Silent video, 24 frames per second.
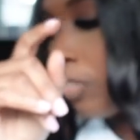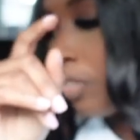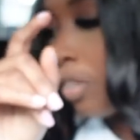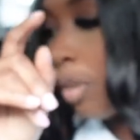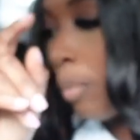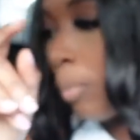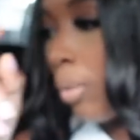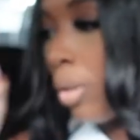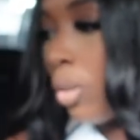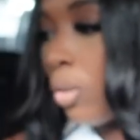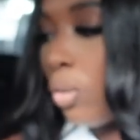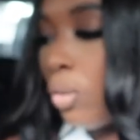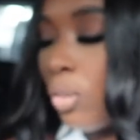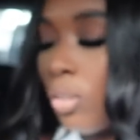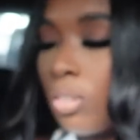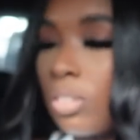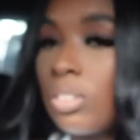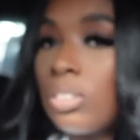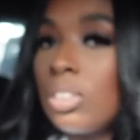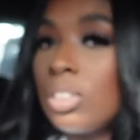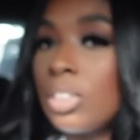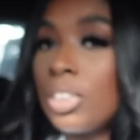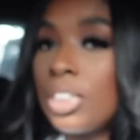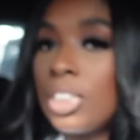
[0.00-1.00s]
from an
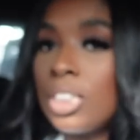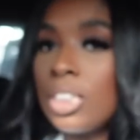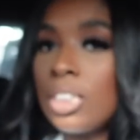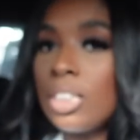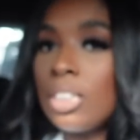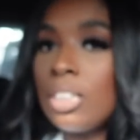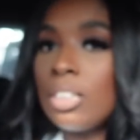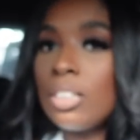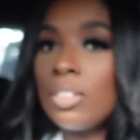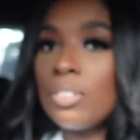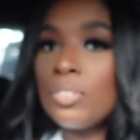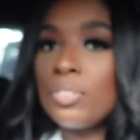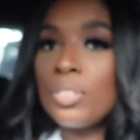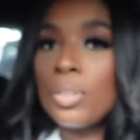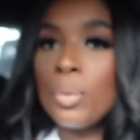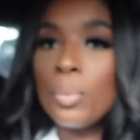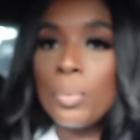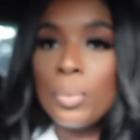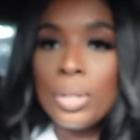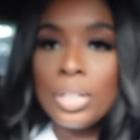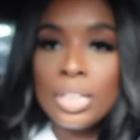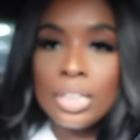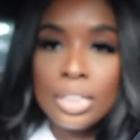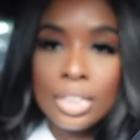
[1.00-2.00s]
oral surgeon for
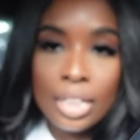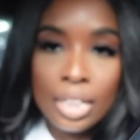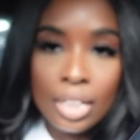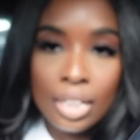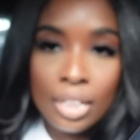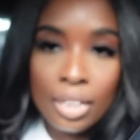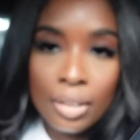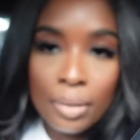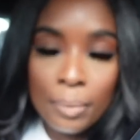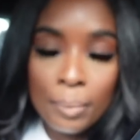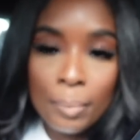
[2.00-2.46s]
one thing,